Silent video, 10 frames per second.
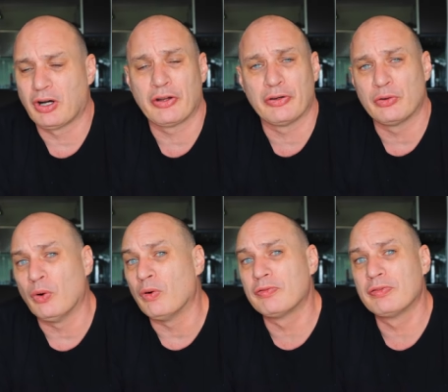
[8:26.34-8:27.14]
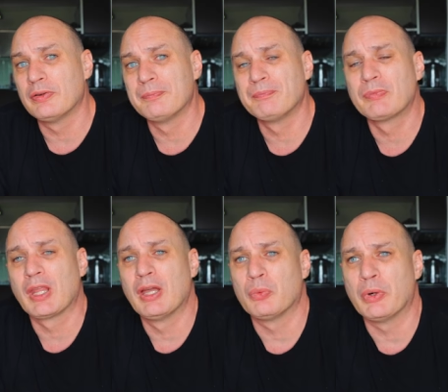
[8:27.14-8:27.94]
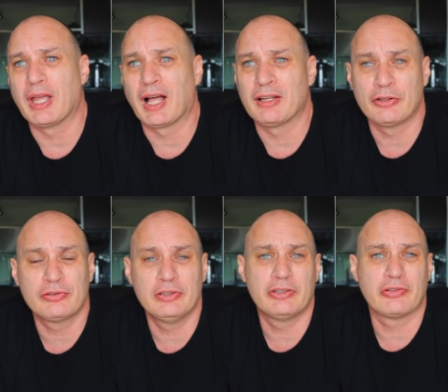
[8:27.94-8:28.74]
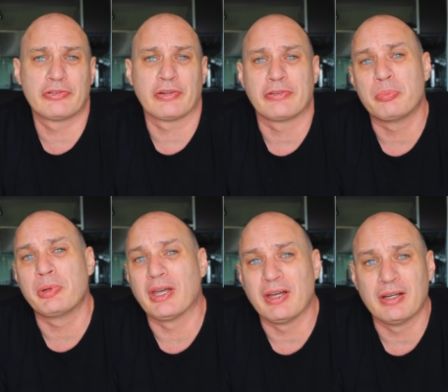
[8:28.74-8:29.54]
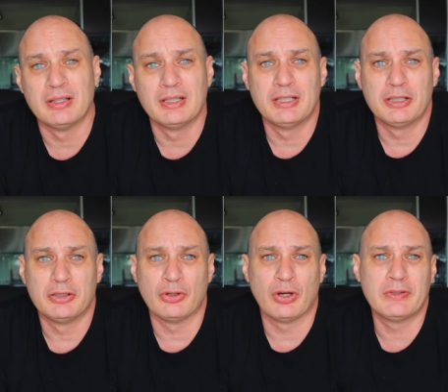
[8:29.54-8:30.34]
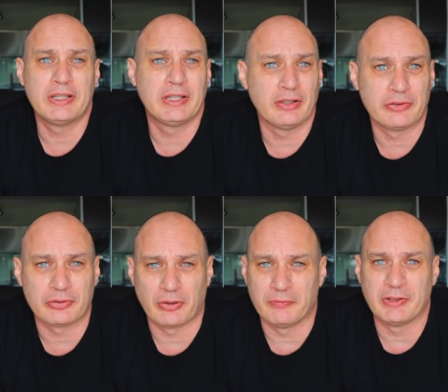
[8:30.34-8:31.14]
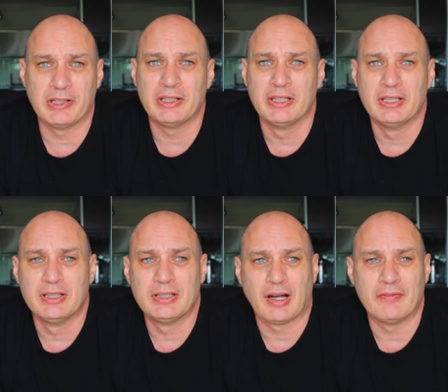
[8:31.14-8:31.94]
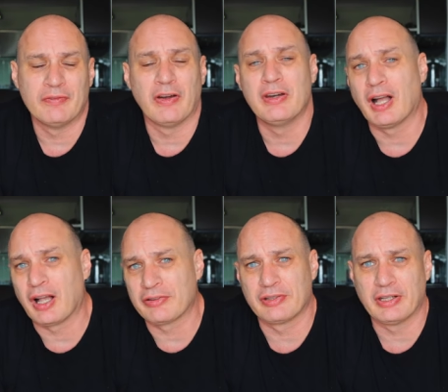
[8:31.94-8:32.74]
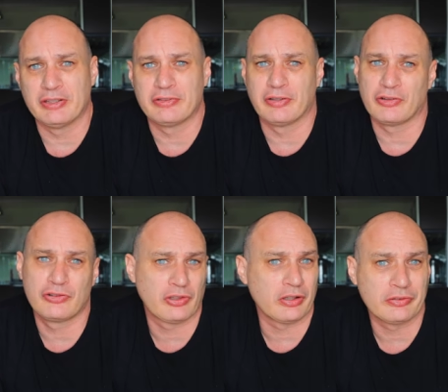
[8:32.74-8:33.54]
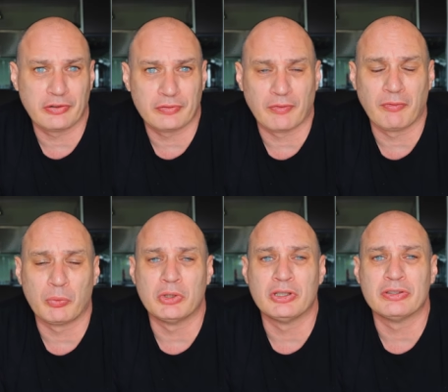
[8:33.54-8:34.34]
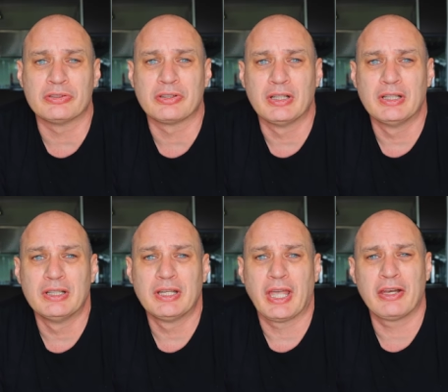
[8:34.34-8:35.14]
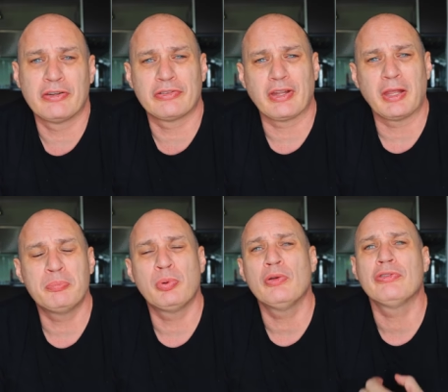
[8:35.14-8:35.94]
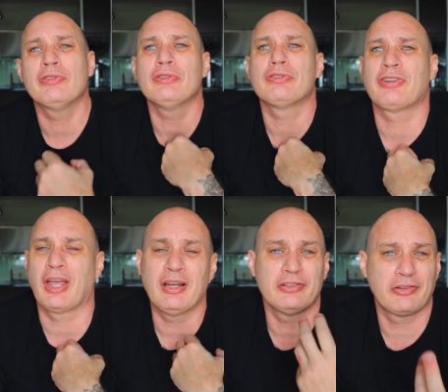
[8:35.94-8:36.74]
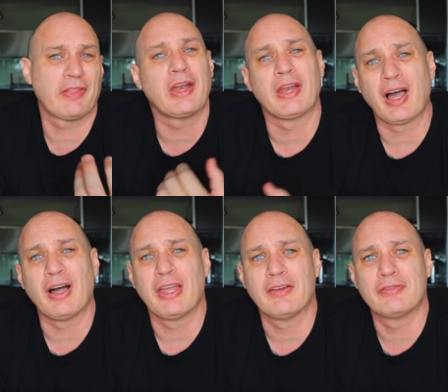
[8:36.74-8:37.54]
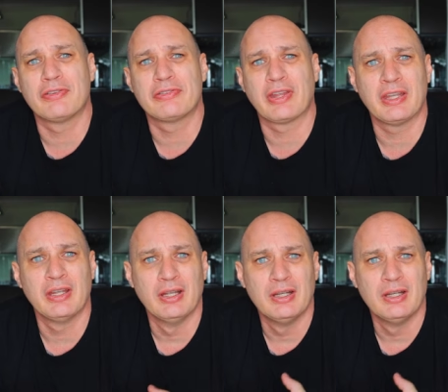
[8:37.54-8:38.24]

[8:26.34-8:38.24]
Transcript: on and off, where I literally just disappear. Nobody hears from me. I'm very isolated and sheltered from the world. And it's a personal challenge that I now have to say,